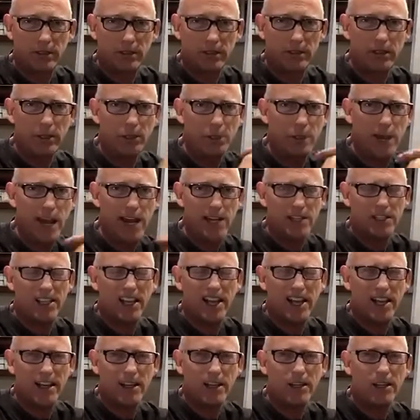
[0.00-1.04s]
Look past
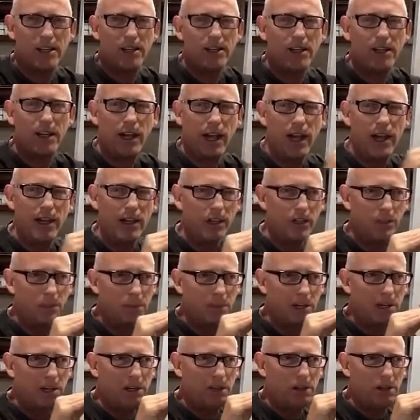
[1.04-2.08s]
that and
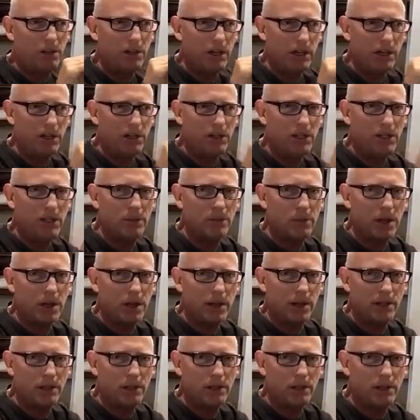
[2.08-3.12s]
peer into the
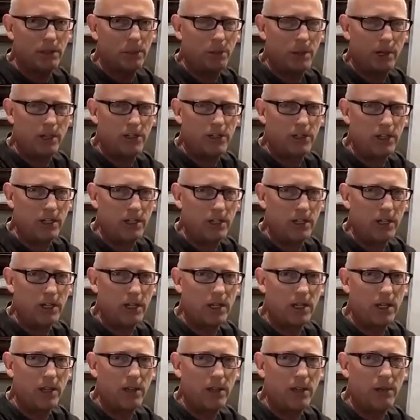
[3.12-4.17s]
mind of the president
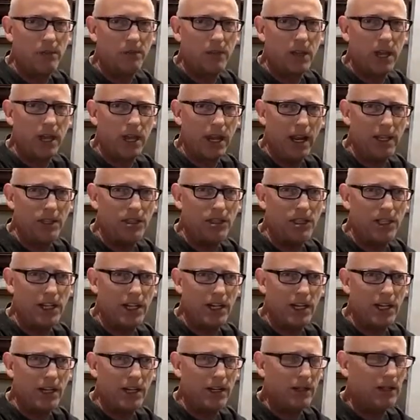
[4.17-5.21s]
and
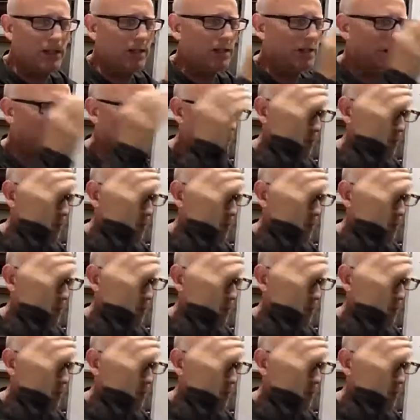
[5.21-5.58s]
see,